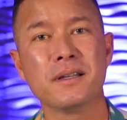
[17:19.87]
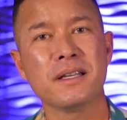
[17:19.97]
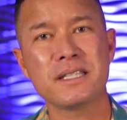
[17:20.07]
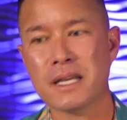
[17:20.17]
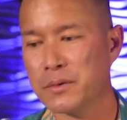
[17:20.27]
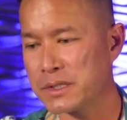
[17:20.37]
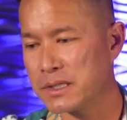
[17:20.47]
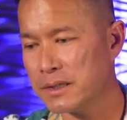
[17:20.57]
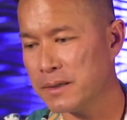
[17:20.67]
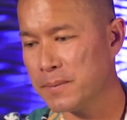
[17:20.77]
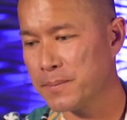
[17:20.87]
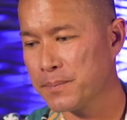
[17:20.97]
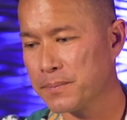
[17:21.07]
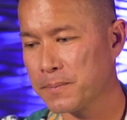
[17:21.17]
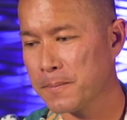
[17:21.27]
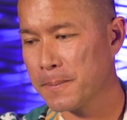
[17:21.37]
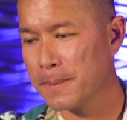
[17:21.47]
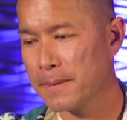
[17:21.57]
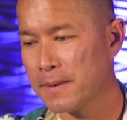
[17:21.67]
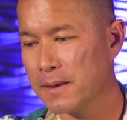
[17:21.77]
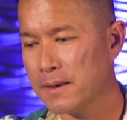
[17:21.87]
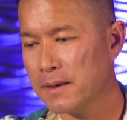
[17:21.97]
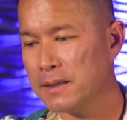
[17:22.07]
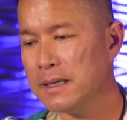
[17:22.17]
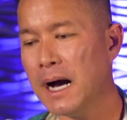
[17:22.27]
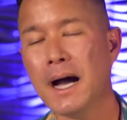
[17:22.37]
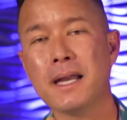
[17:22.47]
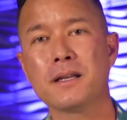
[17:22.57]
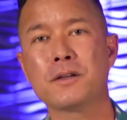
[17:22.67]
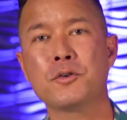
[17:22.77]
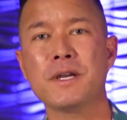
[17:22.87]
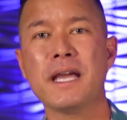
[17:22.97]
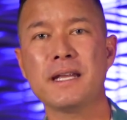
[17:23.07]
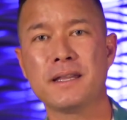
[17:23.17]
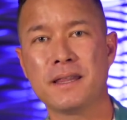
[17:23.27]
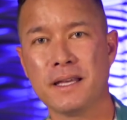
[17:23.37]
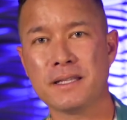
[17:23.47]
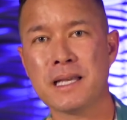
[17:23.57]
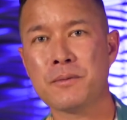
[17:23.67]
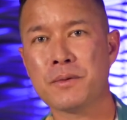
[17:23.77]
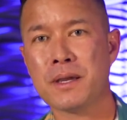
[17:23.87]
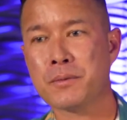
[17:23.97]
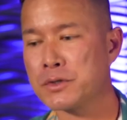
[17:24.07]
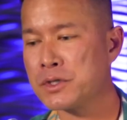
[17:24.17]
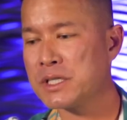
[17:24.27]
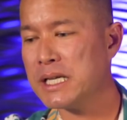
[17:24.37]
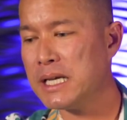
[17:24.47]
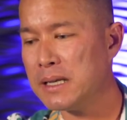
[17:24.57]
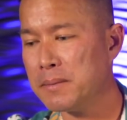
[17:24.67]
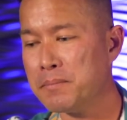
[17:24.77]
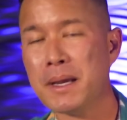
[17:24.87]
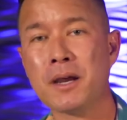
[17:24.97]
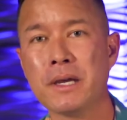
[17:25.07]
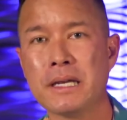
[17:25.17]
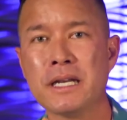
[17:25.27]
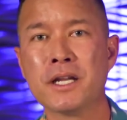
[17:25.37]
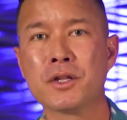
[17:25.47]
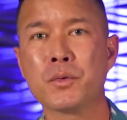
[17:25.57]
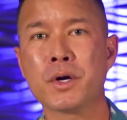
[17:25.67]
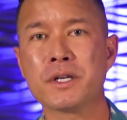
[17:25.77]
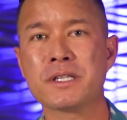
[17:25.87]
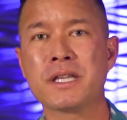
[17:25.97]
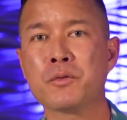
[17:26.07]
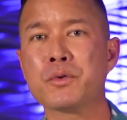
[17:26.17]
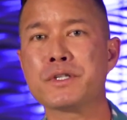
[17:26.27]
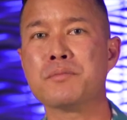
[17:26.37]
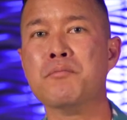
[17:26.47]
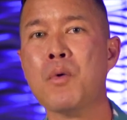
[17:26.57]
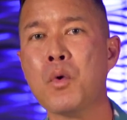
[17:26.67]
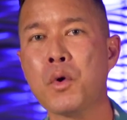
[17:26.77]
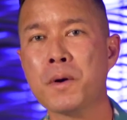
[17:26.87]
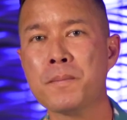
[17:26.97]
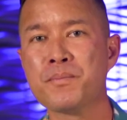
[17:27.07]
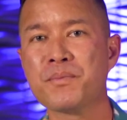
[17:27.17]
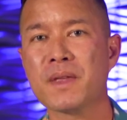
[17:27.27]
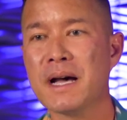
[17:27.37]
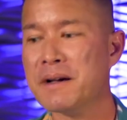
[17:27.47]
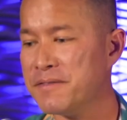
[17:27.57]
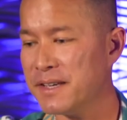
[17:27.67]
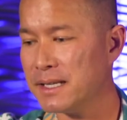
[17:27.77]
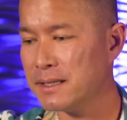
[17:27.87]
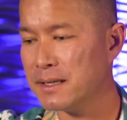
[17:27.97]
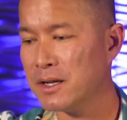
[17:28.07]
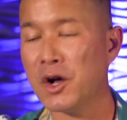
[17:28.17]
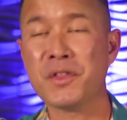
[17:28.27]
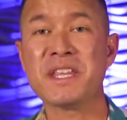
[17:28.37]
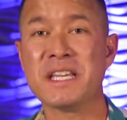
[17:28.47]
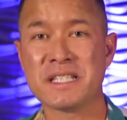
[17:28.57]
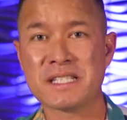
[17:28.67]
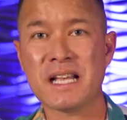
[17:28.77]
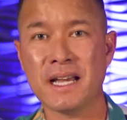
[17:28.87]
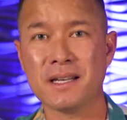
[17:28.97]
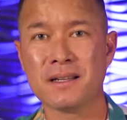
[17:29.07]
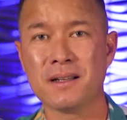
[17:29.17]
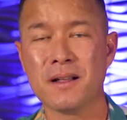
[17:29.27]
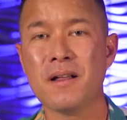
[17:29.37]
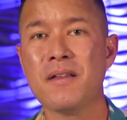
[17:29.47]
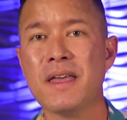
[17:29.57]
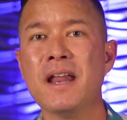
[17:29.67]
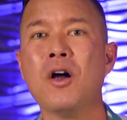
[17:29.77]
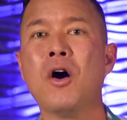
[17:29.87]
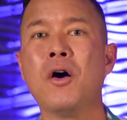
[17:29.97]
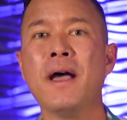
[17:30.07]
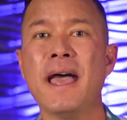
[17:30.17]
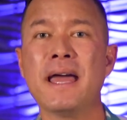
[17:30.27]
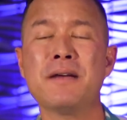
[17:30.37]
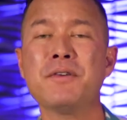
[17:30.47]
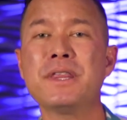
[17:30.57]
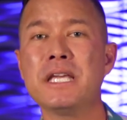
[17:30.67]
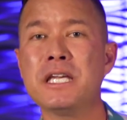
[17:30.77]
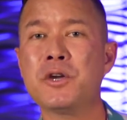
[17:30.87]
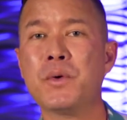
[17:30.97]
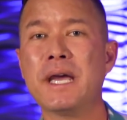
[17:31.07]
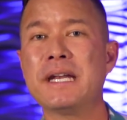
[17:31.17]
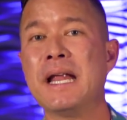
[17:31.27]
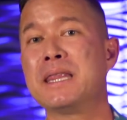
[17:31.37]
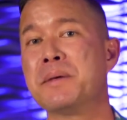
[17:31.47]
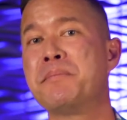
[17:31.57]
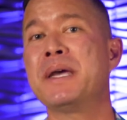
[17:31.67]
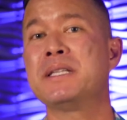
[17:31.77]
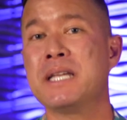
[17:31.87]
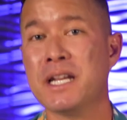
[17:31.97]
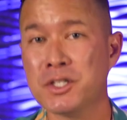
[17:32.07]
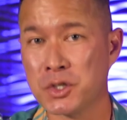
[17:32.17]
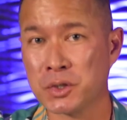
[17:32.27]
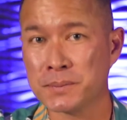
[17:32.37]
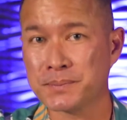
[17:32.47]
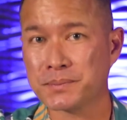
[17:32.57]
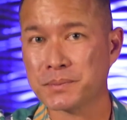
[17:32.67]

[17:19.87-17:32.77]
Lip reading: He said it was good. God created things. They were seed bearing. In other words, there was more of it on the inside. It all had, everything he created had the potential